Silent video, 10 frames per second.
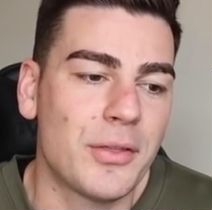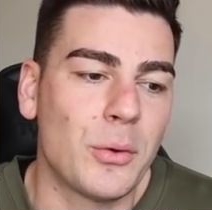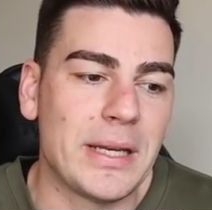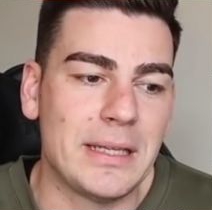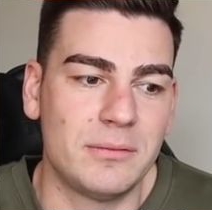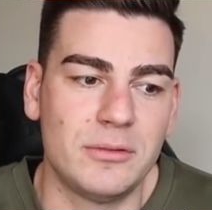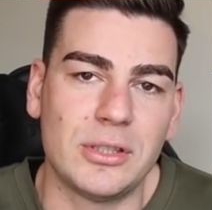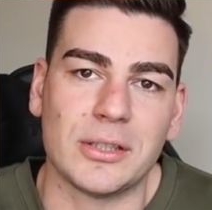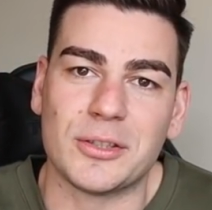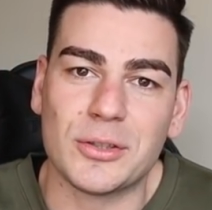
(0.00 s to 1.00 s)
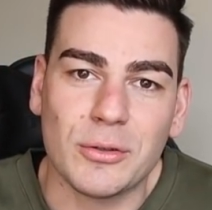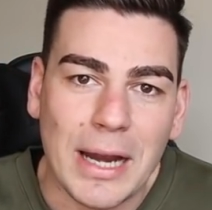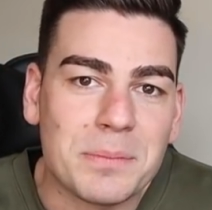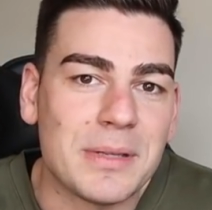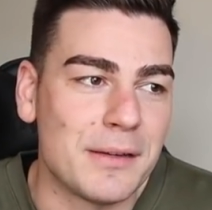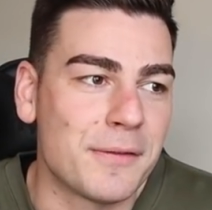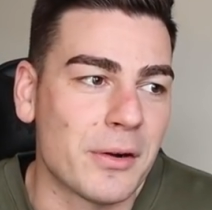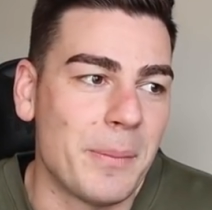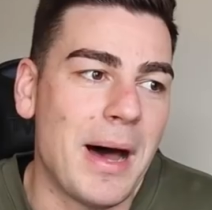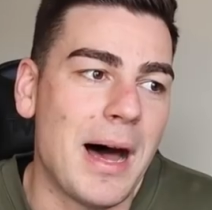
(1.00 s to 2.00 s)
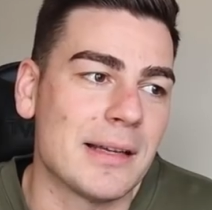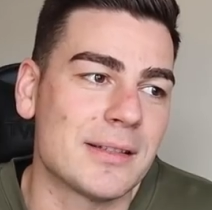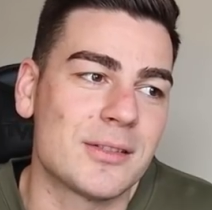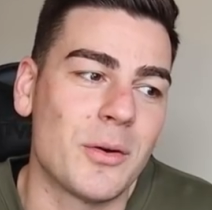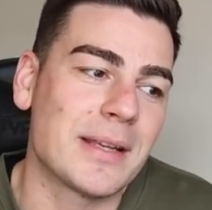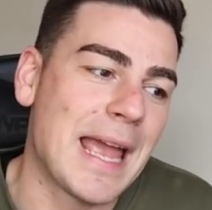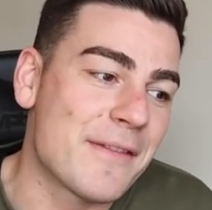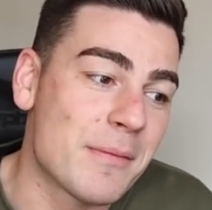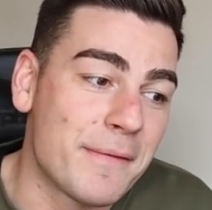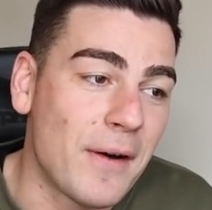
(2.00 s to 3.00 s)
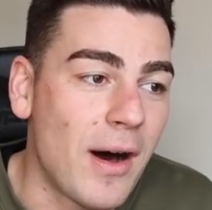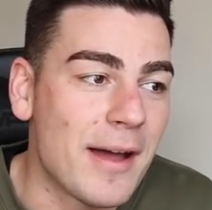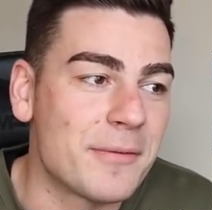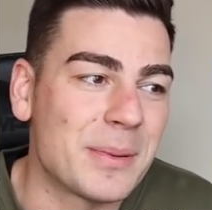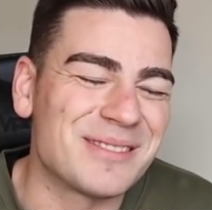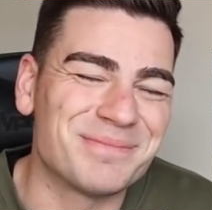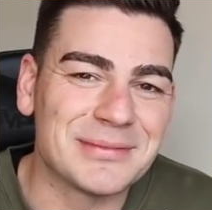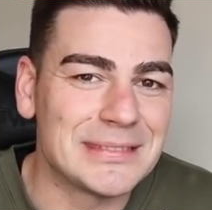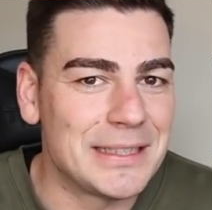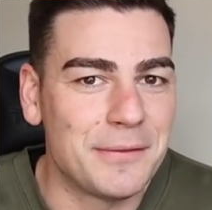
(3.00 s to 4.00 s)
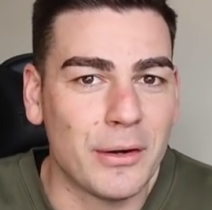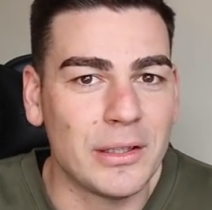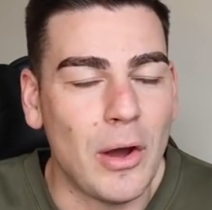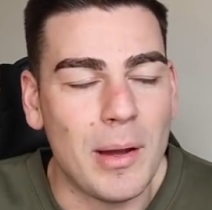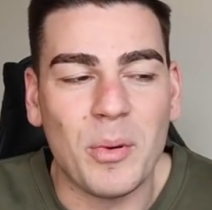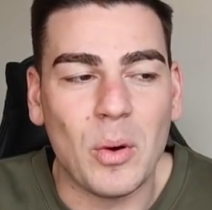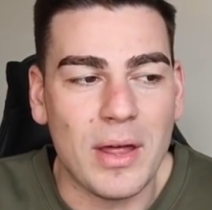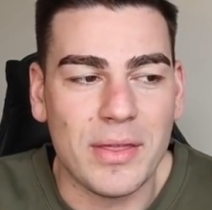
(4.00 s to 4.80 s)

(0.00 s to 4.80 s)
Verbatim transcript: Thought he just scraped in for a pass, so I gave him a five, but it's very line ball.